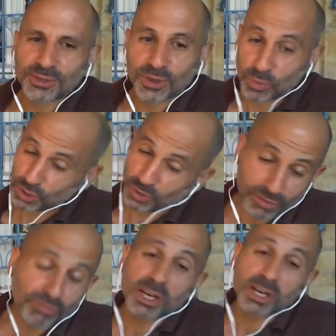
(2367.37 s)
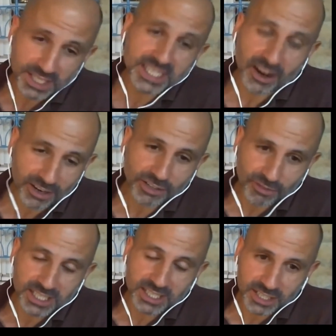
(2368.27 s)
would you agree with this
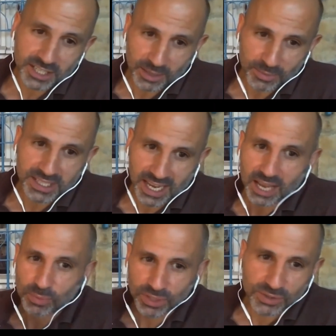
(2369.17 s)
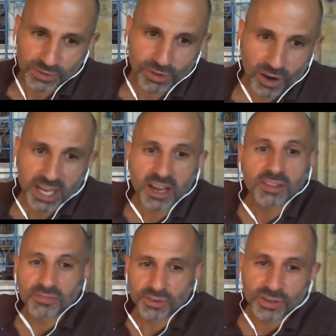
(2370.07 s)
characterization, I would say, and would you draw any
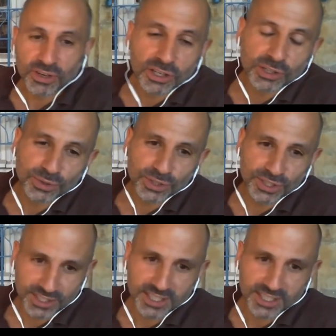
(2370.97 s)
other further conclusions?